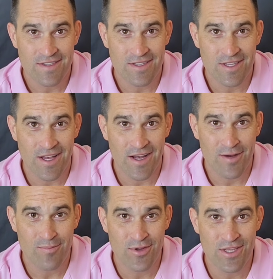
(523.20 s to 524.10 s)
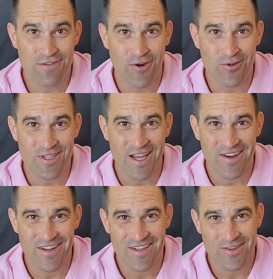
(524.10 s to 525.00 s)
let's put these phones
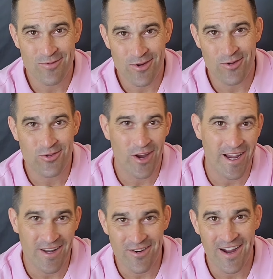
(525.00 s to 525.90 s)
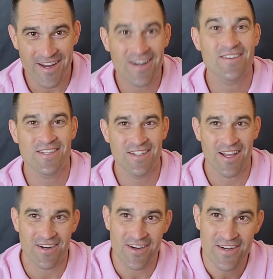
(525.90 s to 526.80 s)
down. We'll go train, all right? I'll see
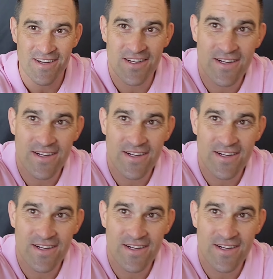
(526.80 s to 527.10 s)
you later.